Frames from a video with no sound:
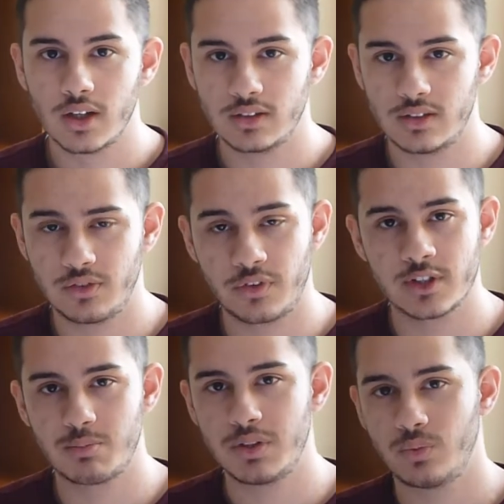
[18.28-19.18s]
The
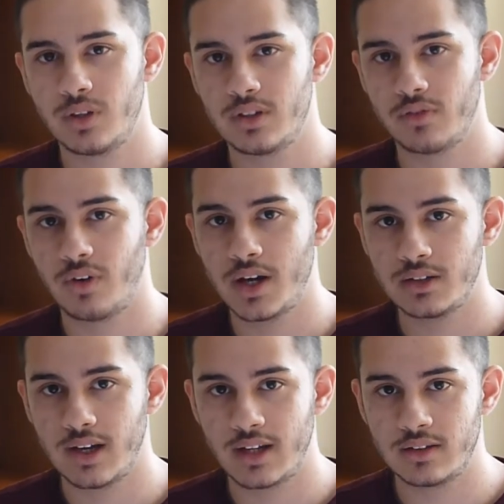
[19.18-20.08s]
difference between the
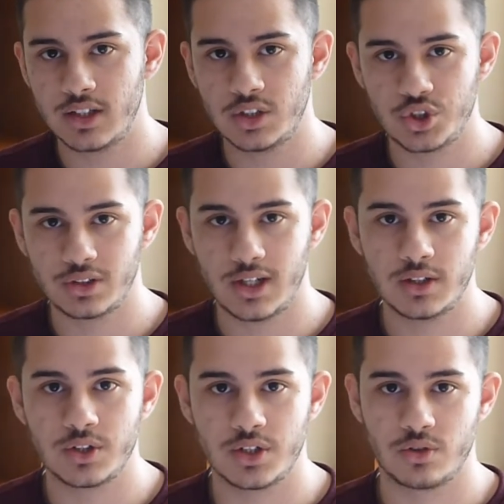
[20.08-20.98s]
final and the initial
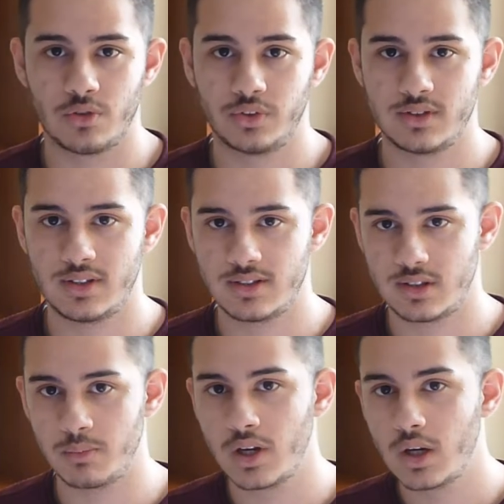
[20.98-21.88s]
energies of the
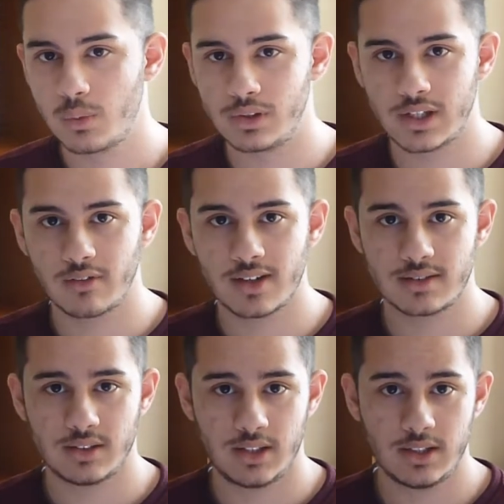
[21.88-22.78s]
system will give us
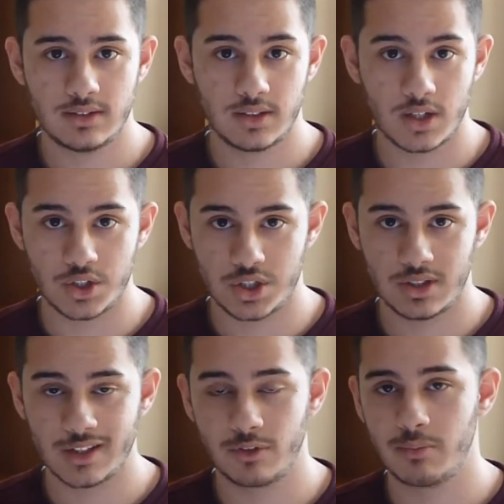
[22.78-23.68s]
the heat energy
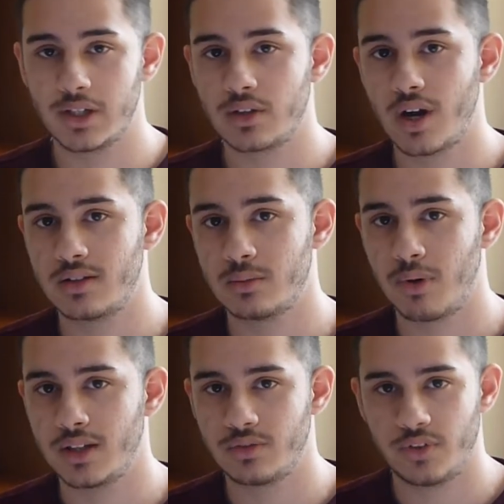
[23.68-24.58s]
that will be created
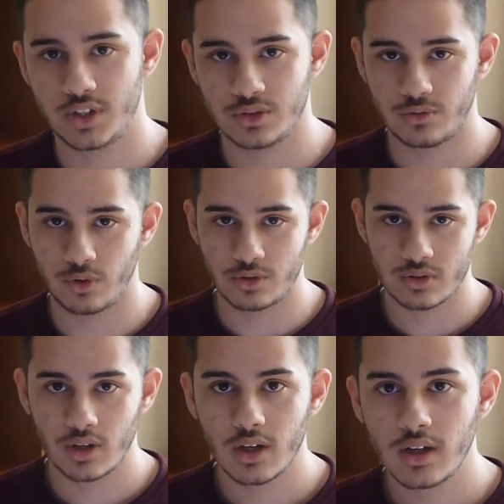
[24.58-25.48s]
by the friction force.
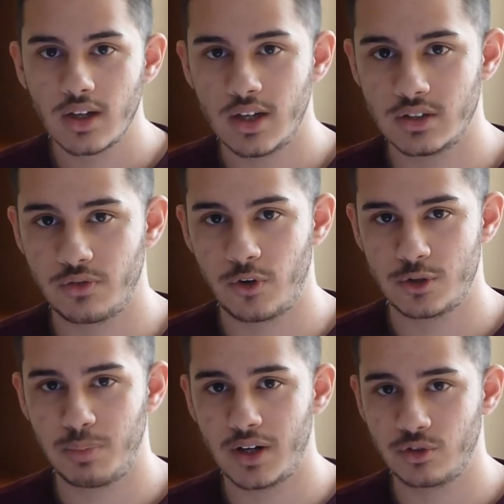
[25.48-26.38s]
In the
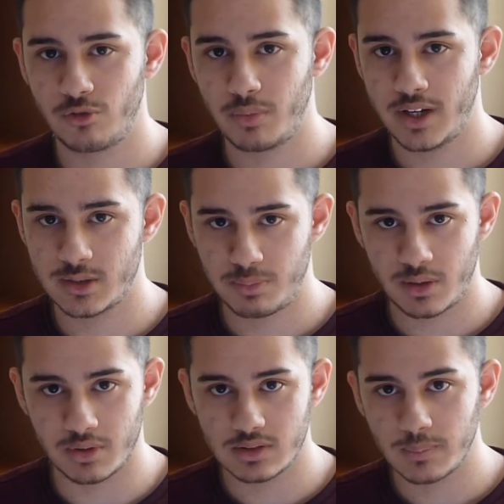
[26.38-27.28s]
first part of my
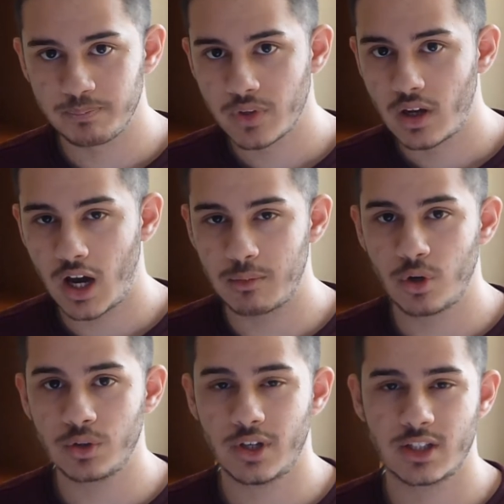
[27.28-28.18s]
experiment, I am
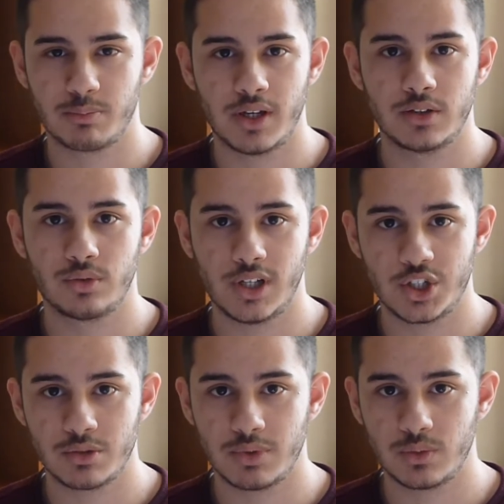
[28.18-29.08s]
going to explain the
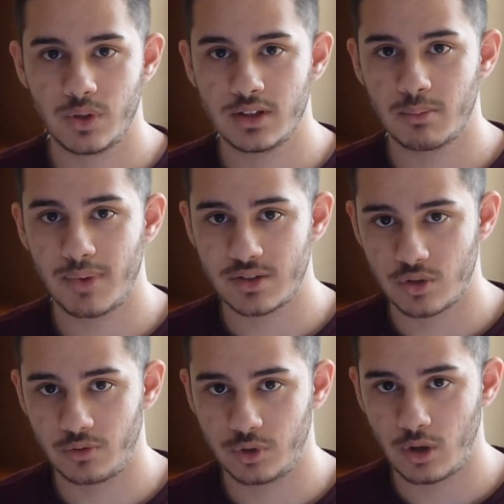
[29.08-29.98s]
relation between the mass
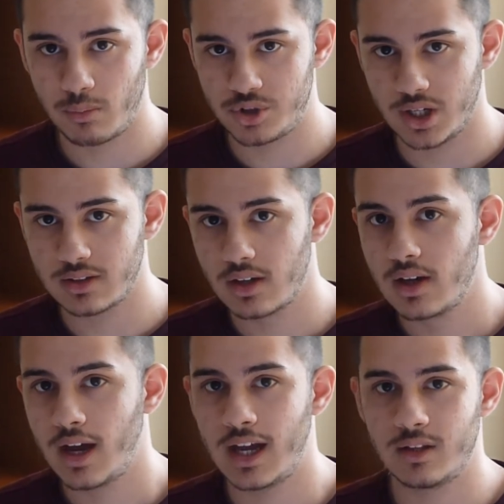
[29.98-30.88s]
of the object
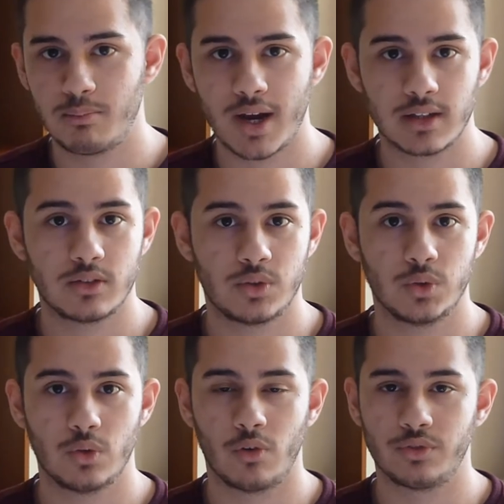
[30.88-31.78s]
and the
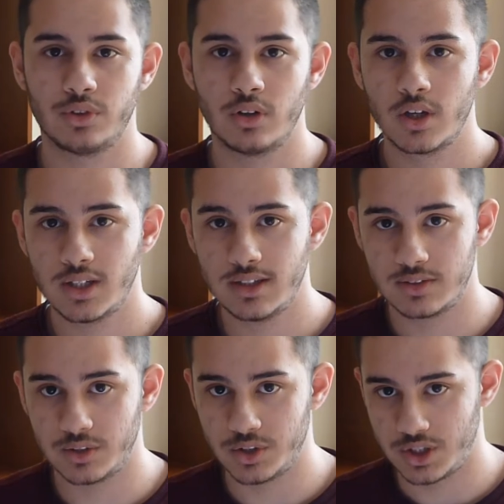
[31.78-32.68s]
magnitude of the heat
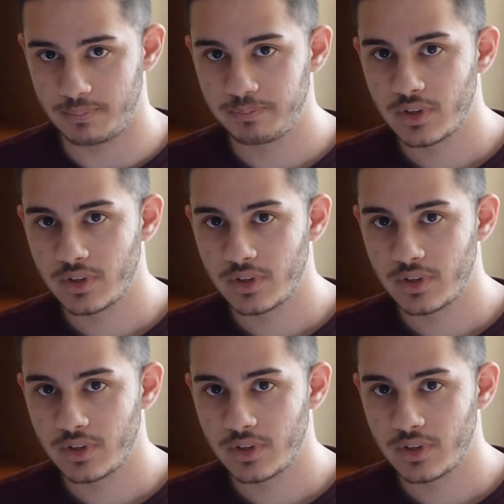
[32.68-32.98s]
energy.